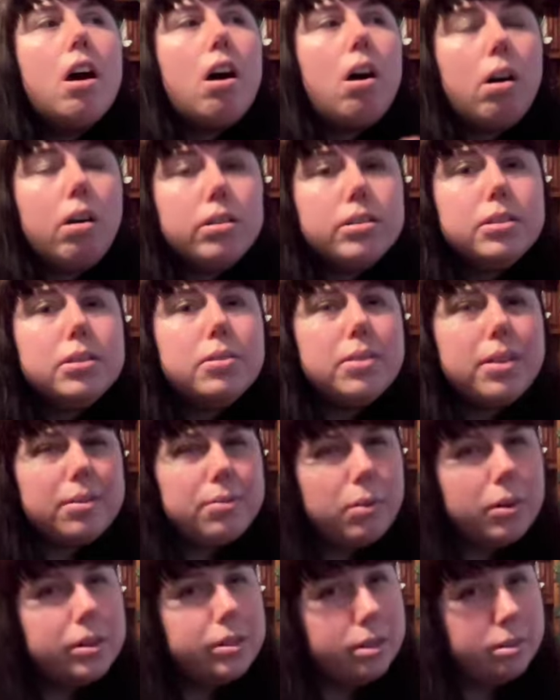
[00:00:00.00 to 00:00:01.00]
also,
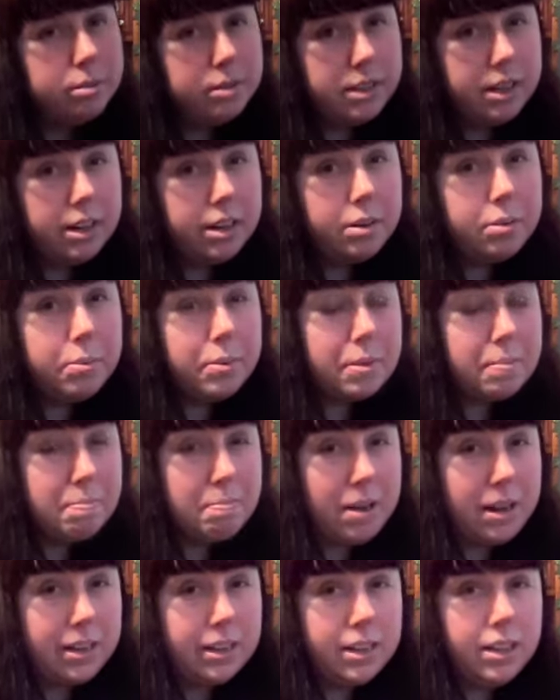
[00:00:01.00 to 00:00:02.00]
therefore, associated with
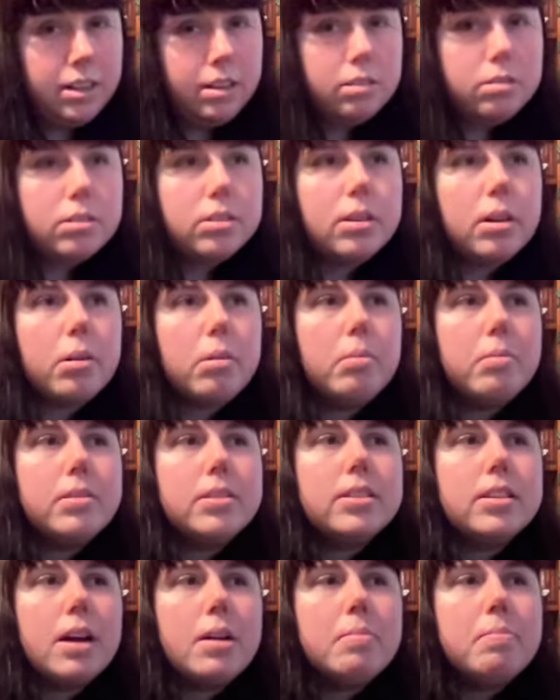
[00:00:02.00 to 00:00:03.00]
money. So,
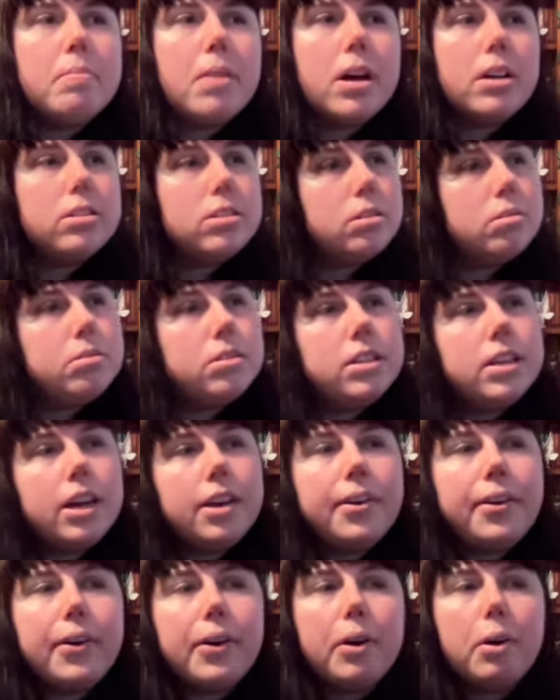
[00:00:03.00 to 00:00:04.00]
some
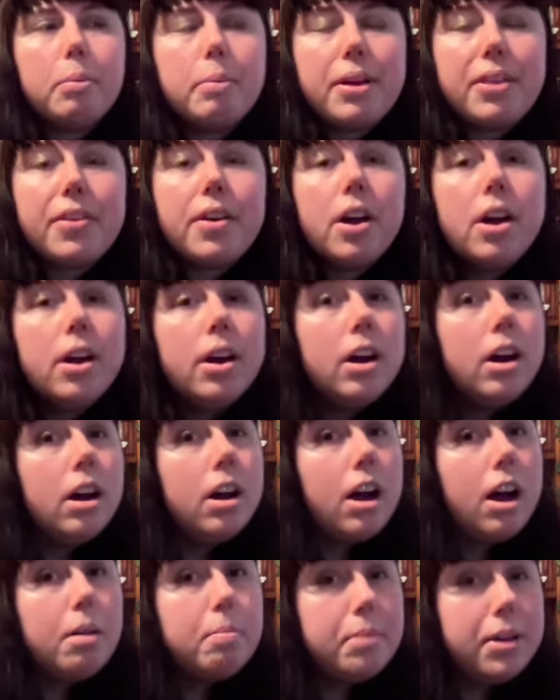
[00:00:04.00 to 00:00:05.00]
associate her with
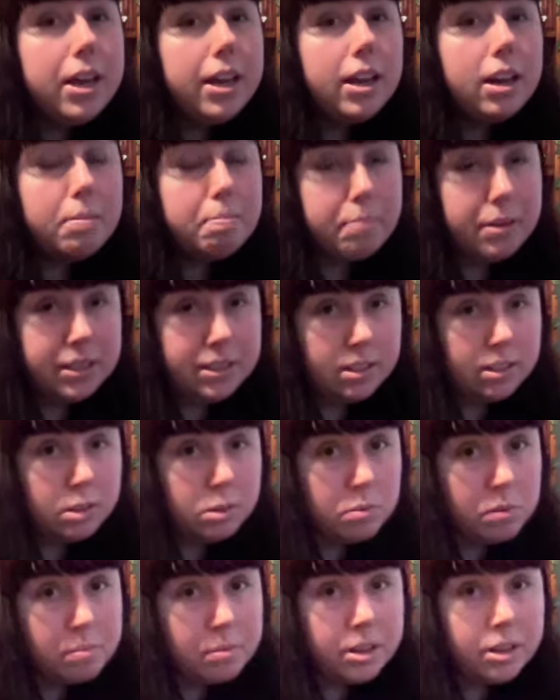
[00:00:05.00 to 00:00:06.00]
being a
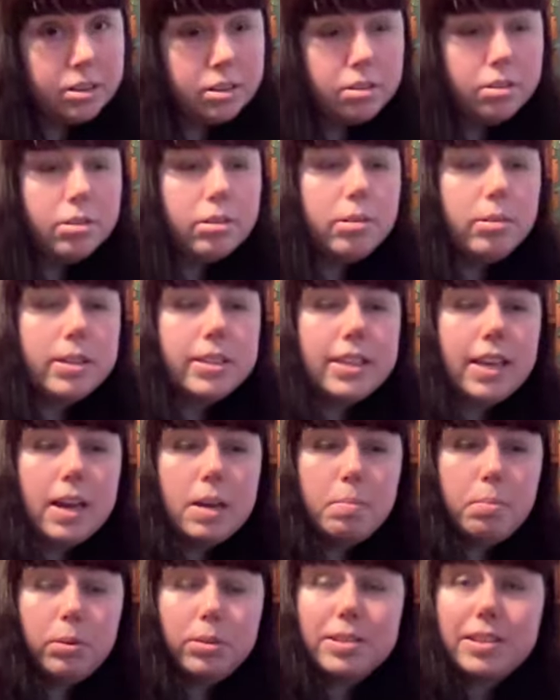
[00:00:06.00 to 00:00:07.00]
businesswoman who is
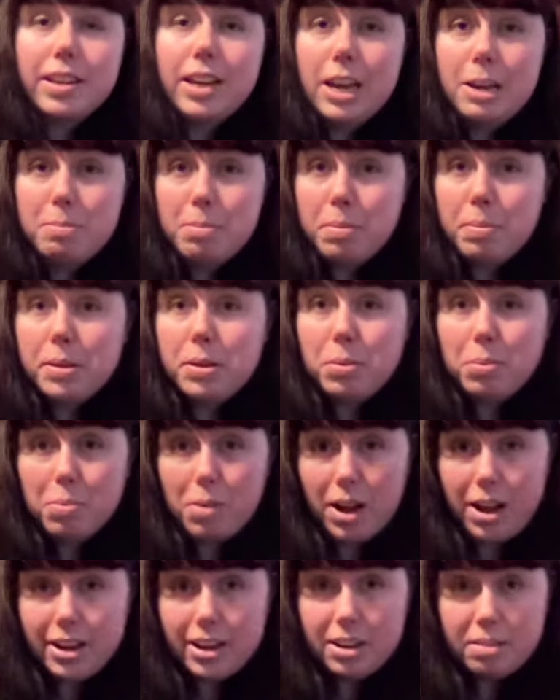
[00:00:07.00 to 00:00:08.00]
able to capably
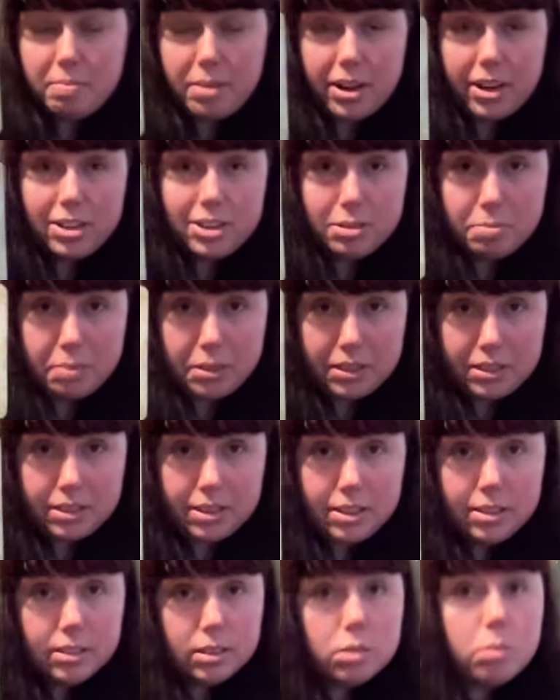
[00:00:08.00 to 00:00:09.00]
run and manage a
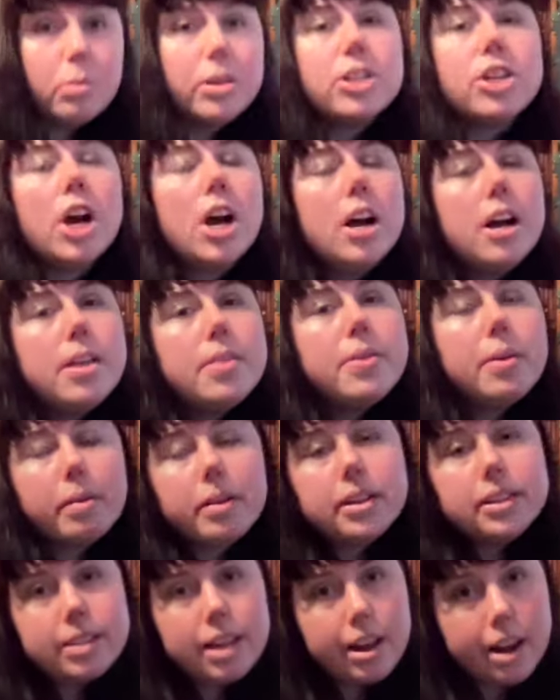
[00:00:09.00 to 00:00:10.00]
business, which there
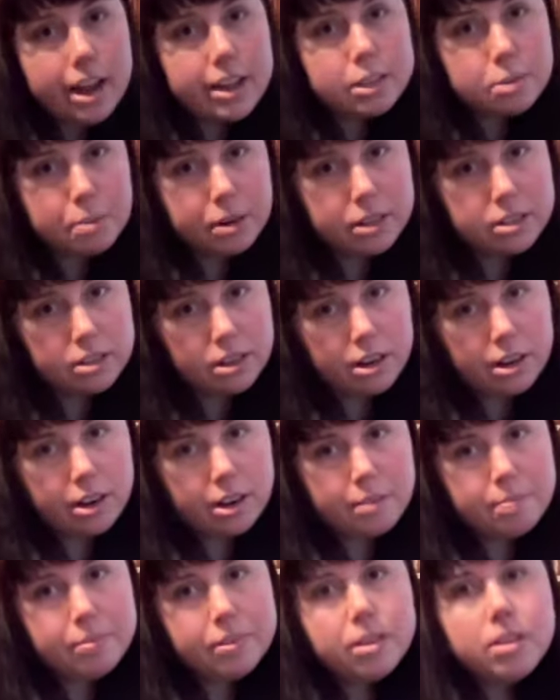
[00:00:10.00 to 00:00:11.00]
is that aspect to
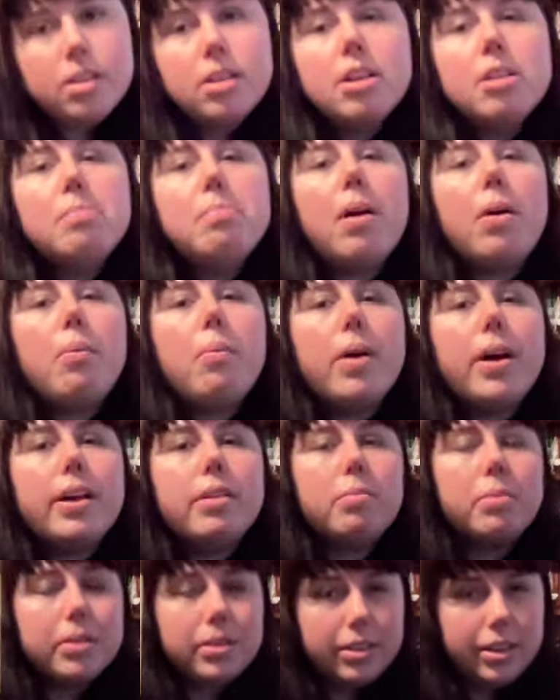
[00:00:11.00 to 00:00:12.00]
her. But
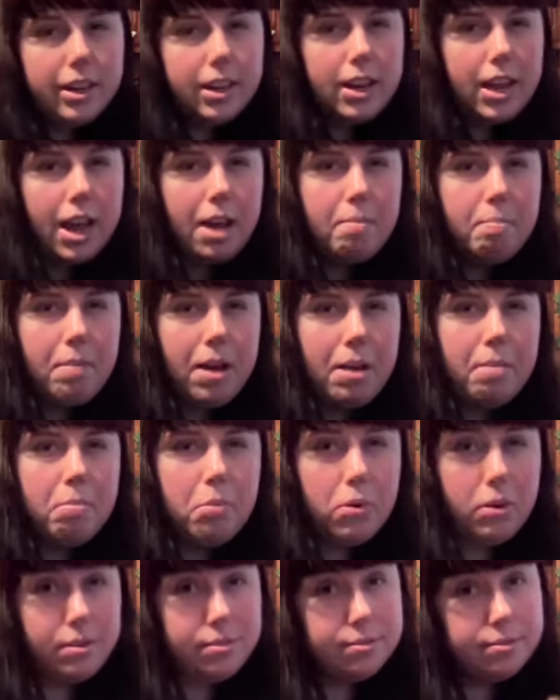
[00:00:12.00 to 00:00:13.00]
when we're looking at my
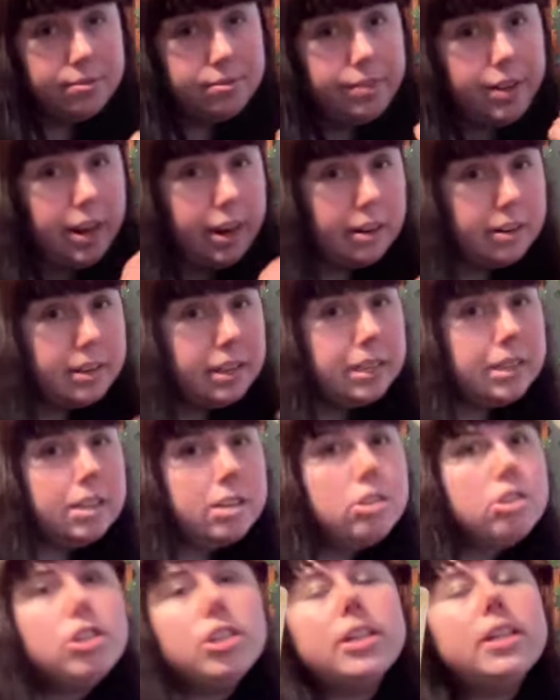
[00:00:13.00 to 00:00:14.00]
more
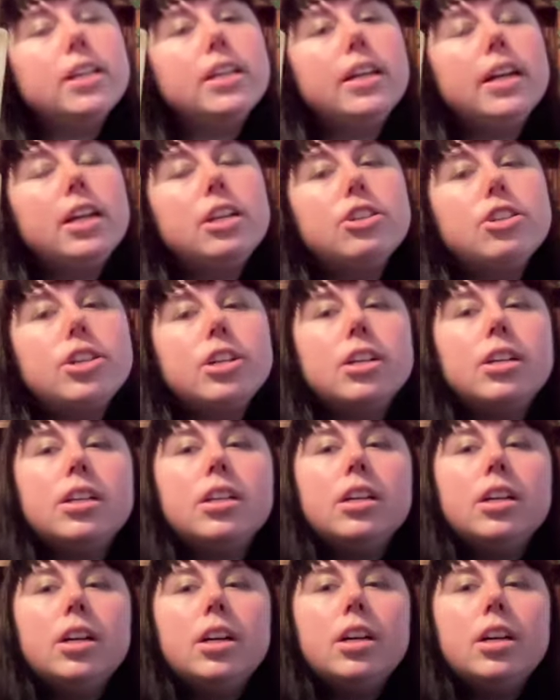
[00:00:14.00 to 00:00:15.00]
fairy-centric nature,